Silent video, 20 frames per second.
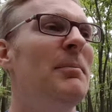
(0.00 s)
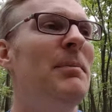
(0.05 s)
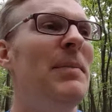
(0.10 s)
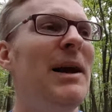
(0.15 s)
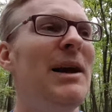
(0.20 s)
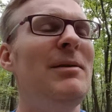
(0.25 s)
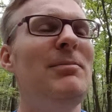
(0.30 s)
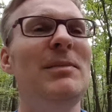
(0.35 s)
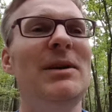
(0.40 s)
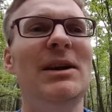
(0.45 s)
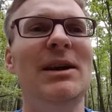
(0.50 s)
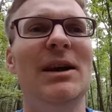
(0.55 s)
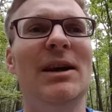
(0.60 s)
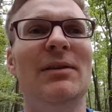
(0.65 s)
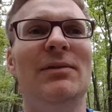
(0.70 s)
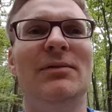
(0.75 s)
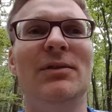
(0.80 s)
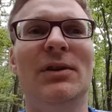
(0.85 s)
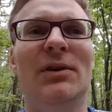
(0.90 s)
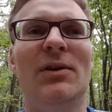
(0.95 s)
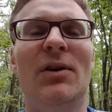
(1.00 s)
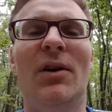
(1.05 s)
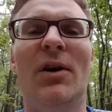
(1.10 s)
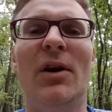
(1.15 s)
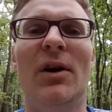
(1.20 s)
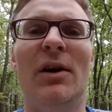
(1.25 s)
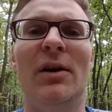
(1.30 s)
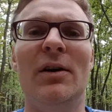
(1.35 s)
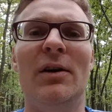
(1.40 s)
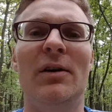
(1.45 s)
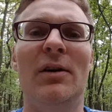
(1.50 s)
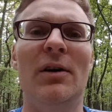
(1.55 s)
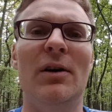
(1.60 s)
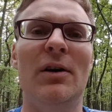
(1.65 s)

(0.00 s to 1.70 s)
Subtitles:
pay me if the car